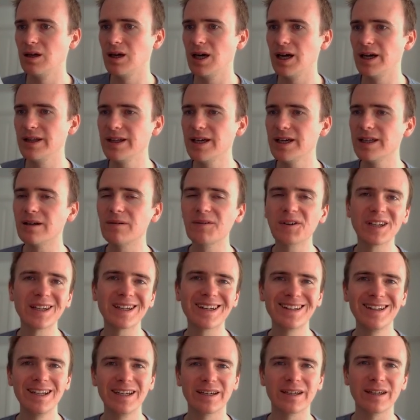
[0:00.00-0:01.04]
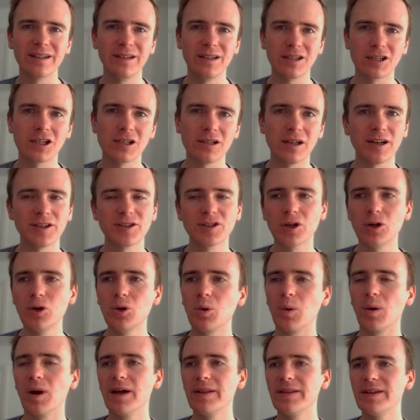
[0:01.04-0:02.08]
And then I'm going to click initialize
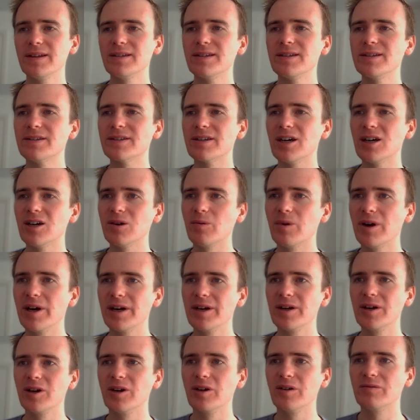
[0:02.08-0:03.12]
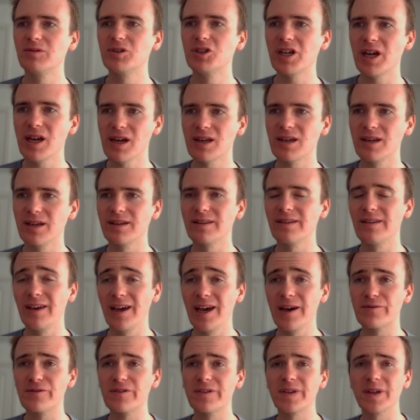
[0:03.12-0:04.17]
call. And this is our way of checking that
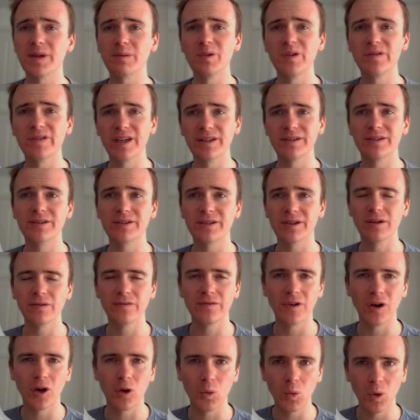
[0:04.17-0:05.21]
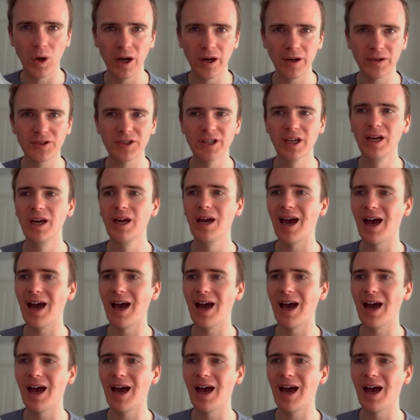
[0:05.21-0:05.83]
everything we've entered so far works.